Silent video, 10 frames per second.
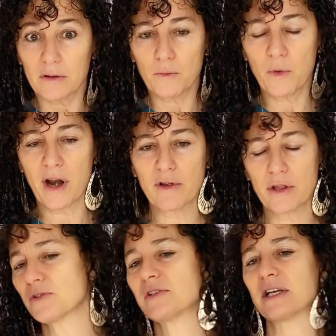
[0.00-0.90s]
Whatever
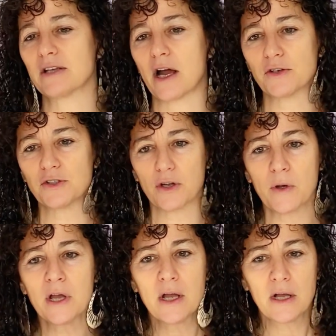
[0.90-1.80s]
those things are. So
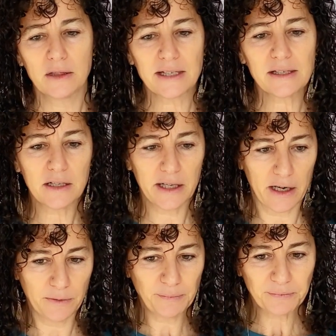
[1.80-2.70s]
let's
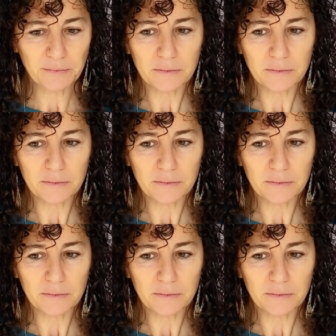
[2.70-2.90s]
clear